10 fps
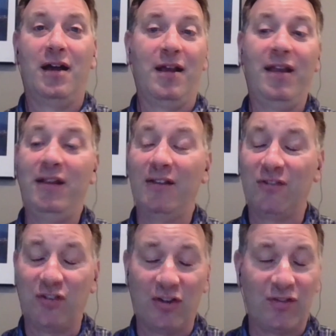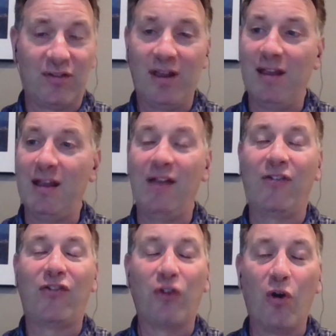He's
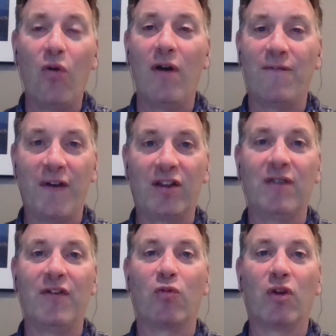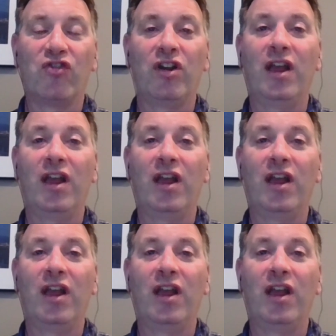so effective at rushing.